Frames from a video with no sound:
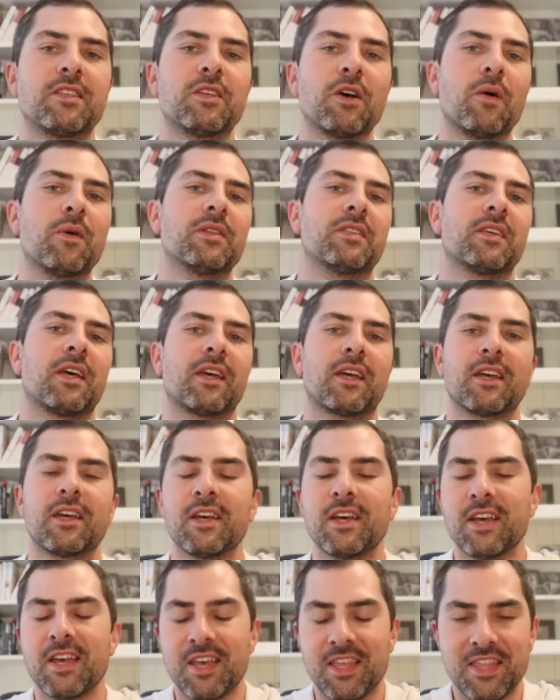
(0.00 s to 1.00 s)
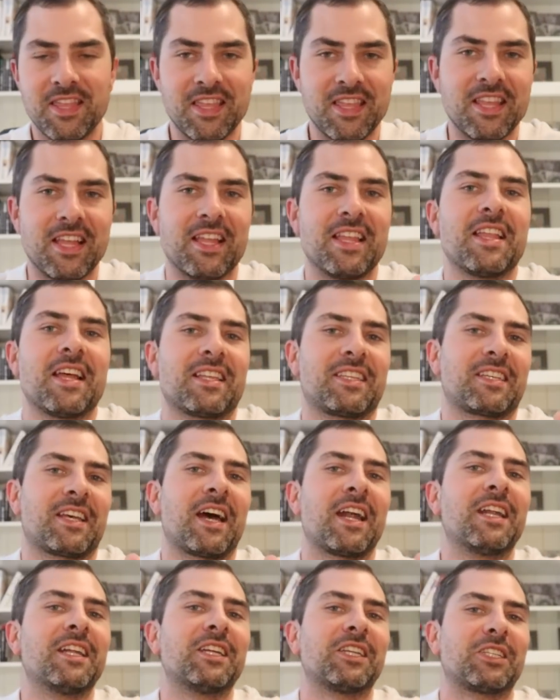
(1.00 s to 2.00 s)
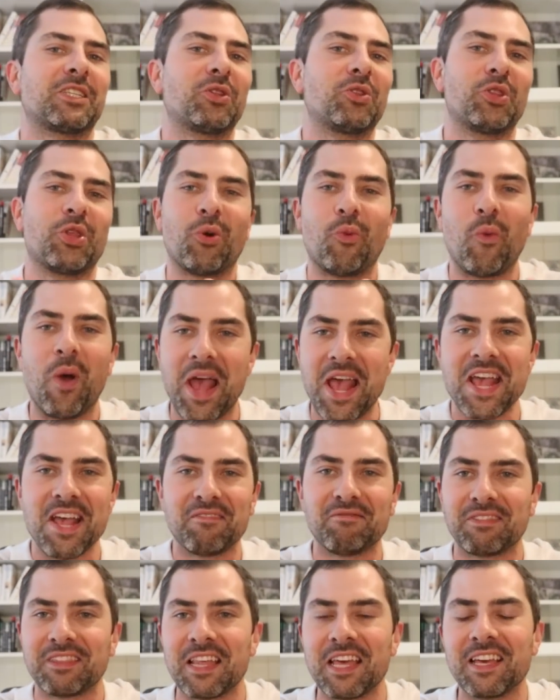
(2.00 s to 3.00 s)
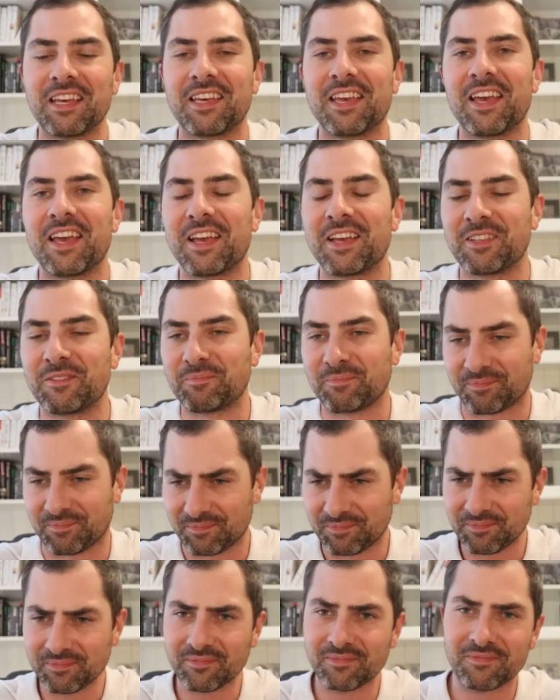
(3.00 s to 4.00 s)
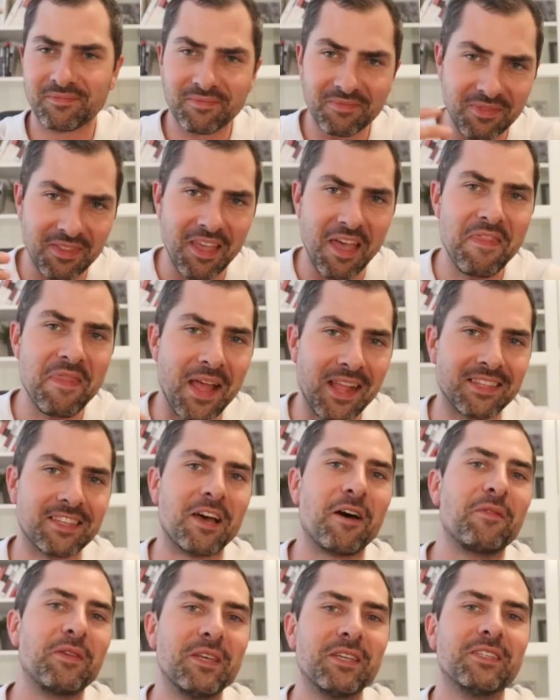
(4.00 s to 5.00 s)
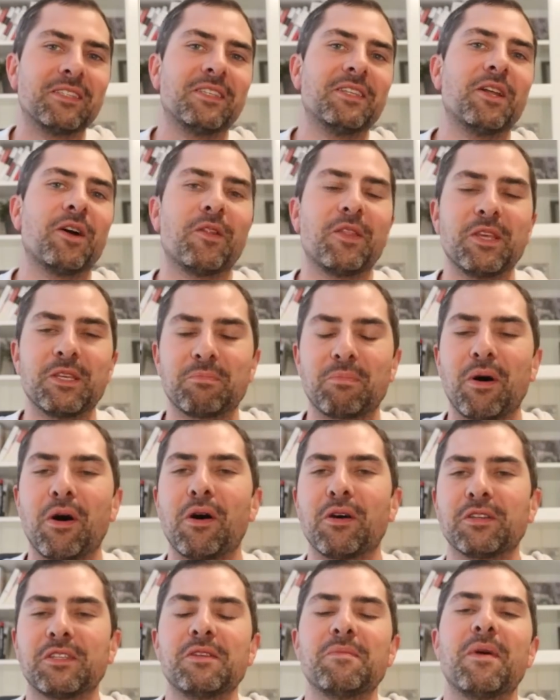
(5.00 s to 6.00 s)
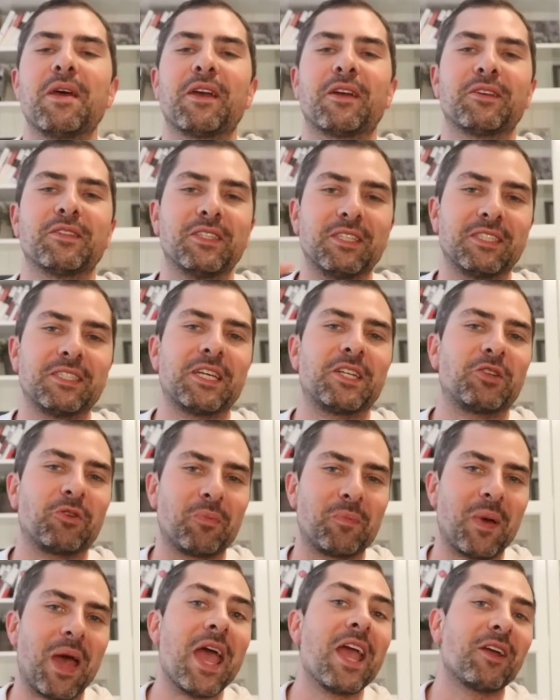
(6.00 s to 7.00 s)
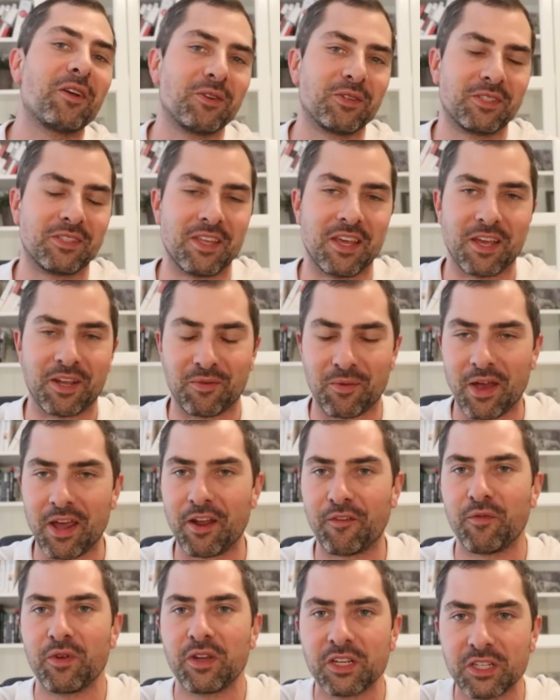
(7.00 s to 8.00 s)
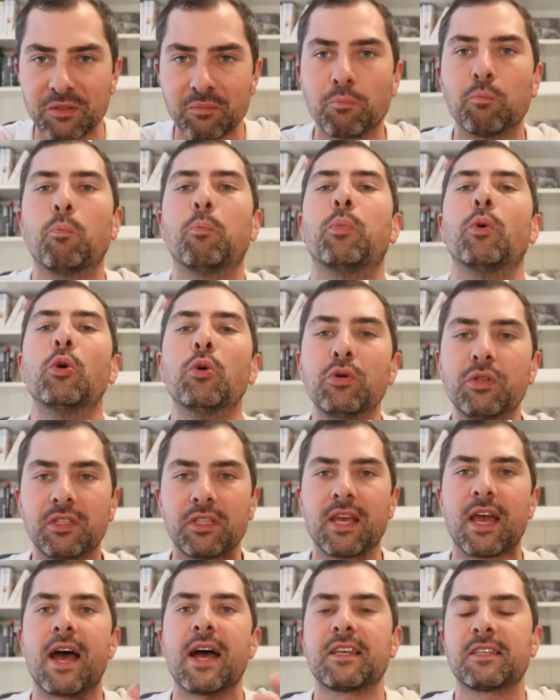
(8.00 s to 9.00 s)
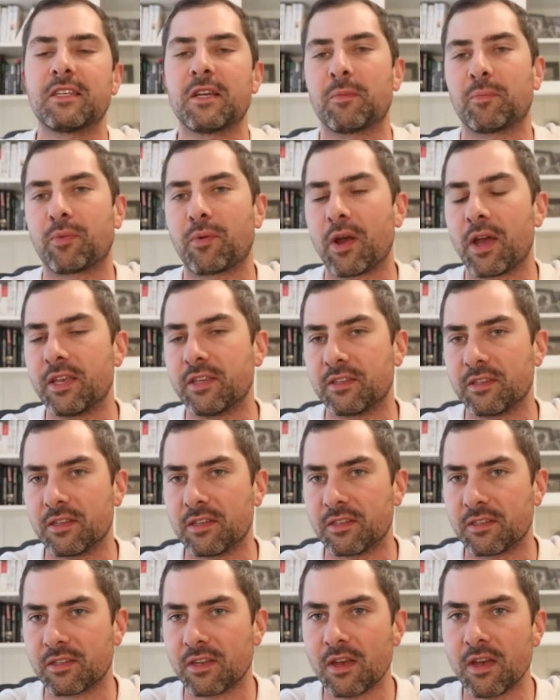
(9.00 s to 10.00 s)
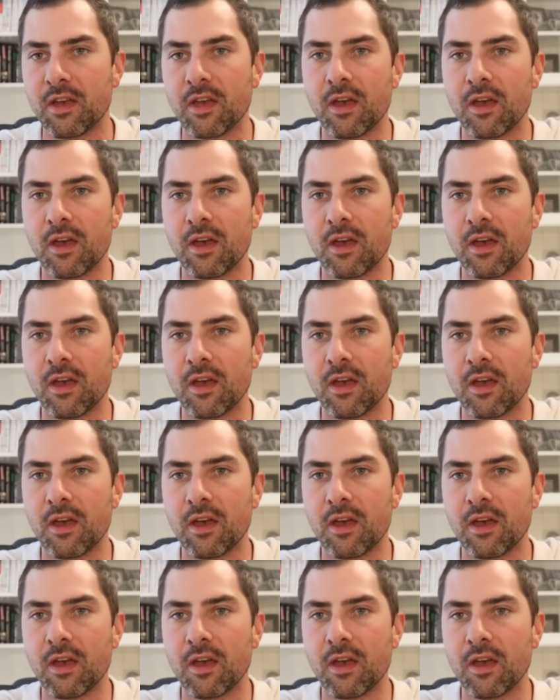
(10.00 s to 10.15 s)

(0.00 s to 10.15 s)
So it's like, th- that's kind of just the way of thinking. And and that's how these you know these policymakers these central bankers think right if we can just boost the asset prices